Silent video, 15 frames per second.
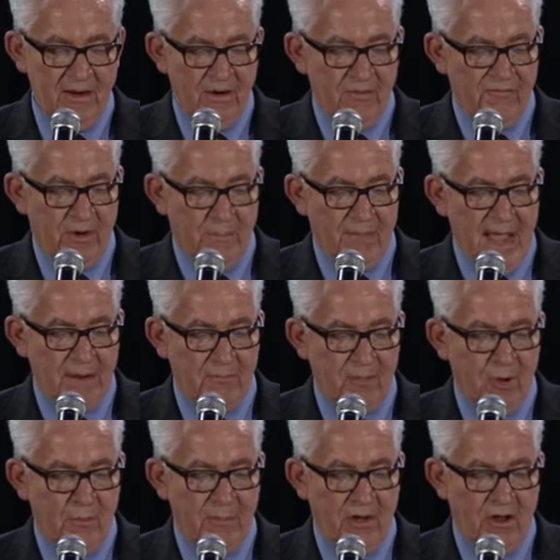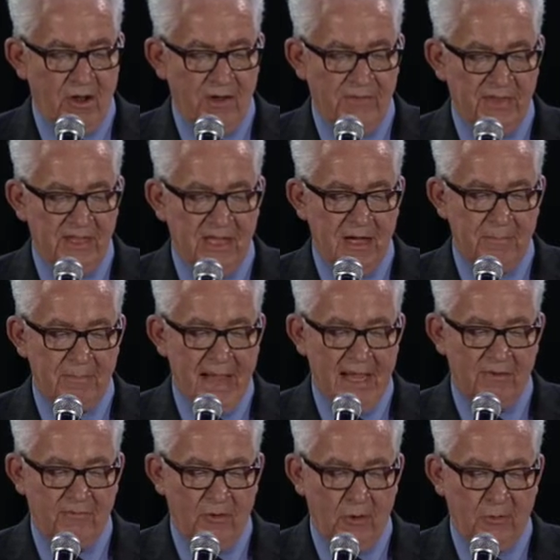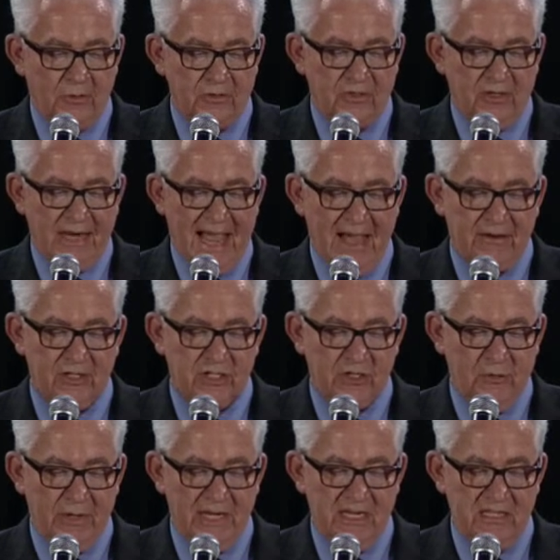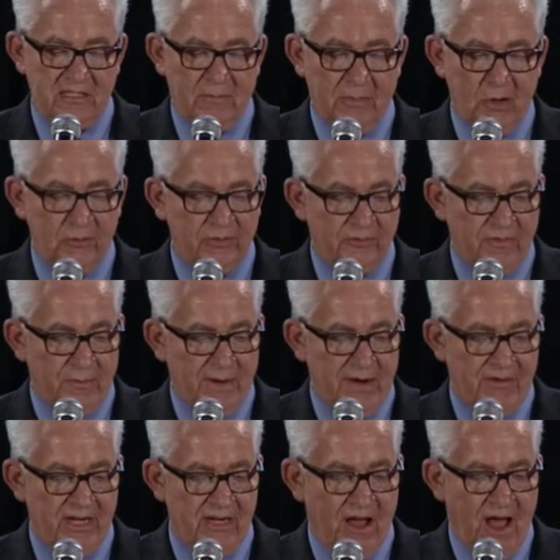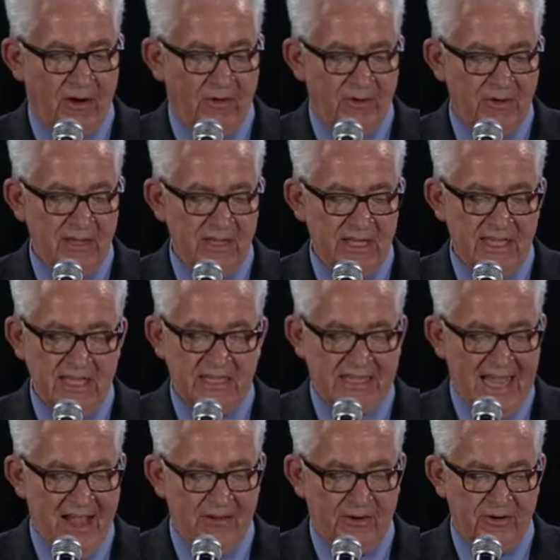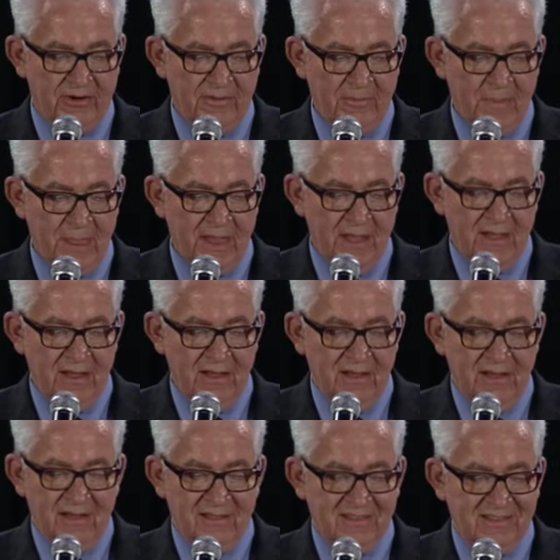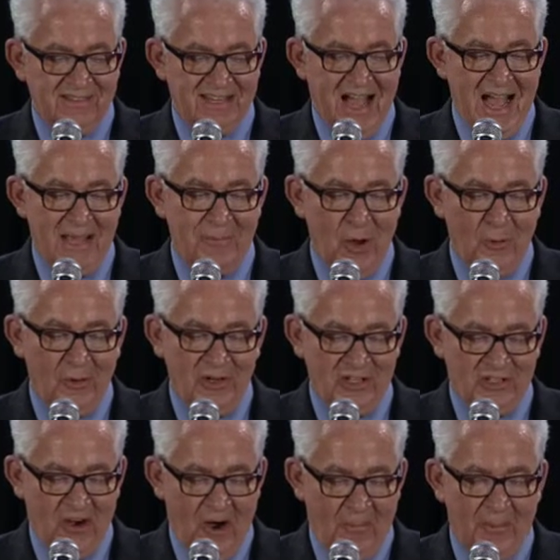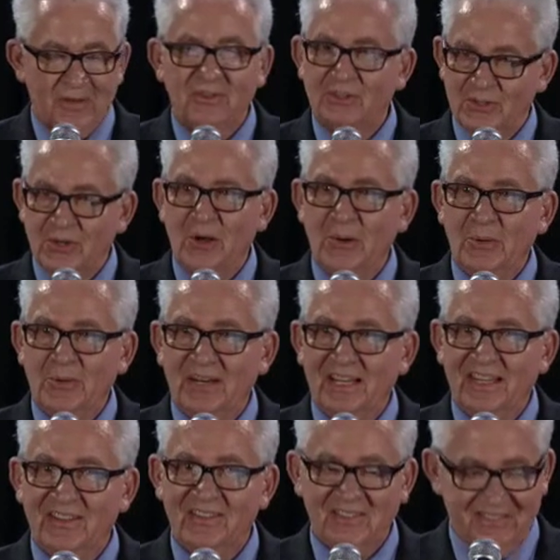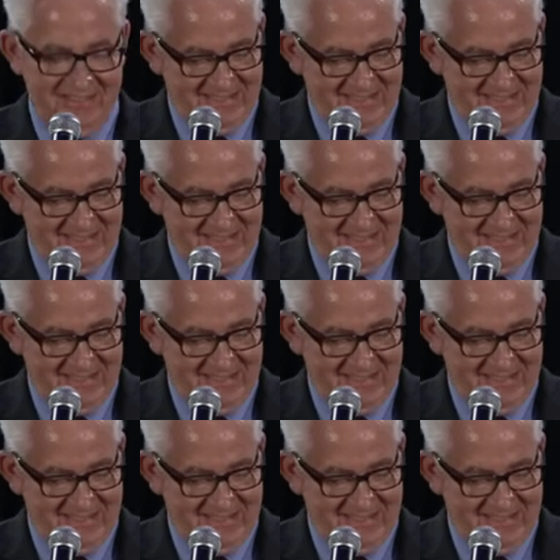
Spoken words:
From that moment on, the young man focused on how to squeeze the most from every dollar he encountered. Time only sharpened, you know who it is.